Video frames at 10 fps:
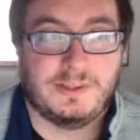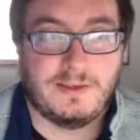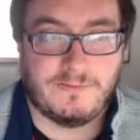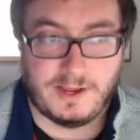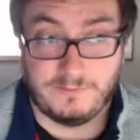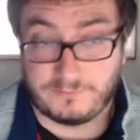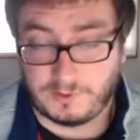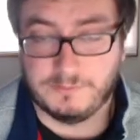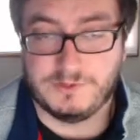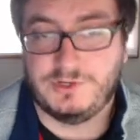they find
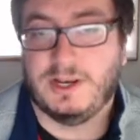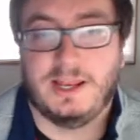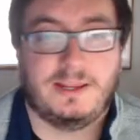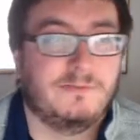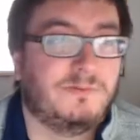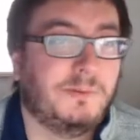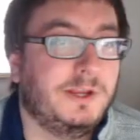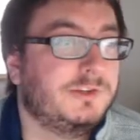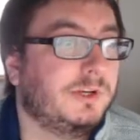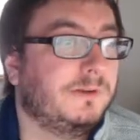from the genetic
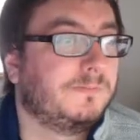information.